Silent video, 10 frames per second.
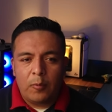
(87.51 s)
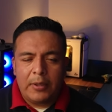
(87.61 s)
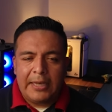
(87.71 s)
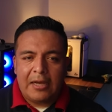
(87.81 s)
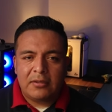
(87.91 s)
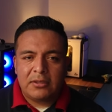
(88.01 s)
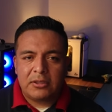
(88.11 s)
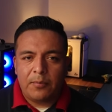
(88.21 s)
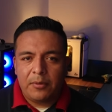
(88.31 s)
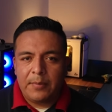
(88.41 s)
We now
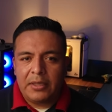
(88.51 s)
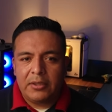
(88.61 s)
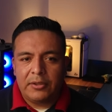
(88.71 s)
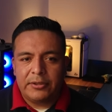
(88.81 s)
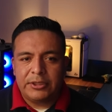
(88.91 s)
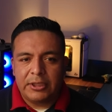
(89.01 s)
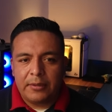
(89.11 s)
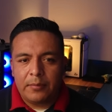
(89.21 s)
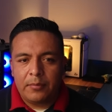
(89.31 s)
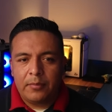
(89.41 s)
supplement their
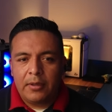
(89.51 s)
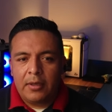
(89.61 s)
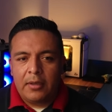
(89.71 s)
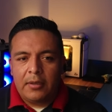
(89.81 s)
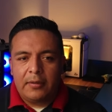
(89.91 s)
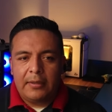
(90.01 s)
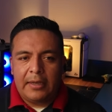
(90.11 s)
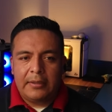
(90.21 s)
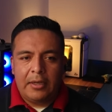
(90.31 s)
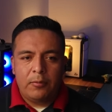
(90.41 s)
gym
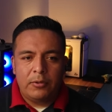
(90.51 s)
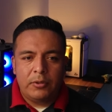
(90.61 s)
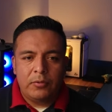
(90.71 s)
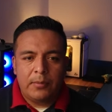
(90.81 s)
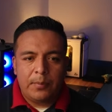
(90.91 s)
that they would do in